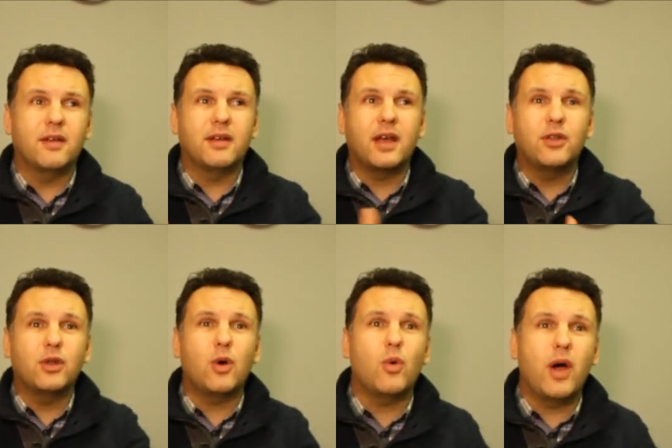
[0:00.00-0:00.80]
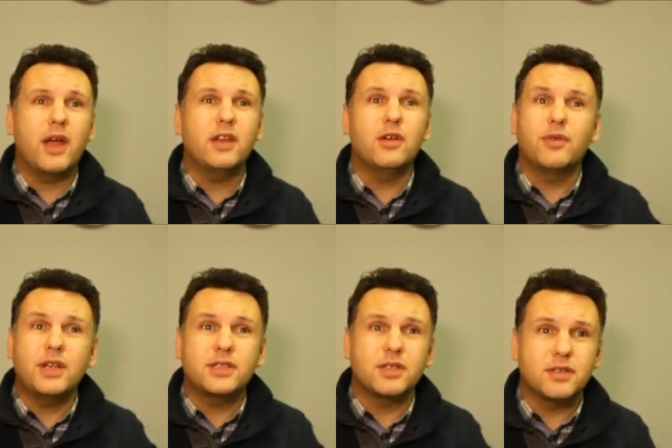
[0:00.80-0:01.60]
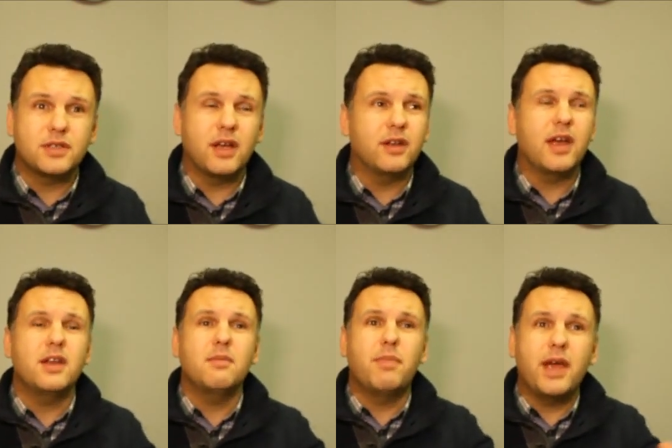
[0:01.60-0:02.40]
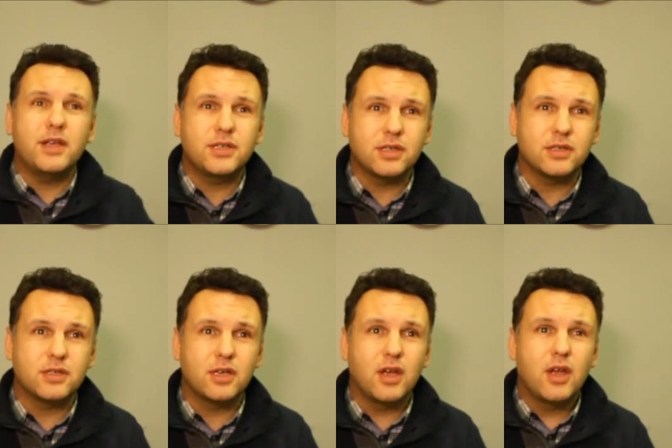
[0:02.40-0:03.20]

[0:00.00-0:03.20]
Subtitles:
had no any reasons and any basis,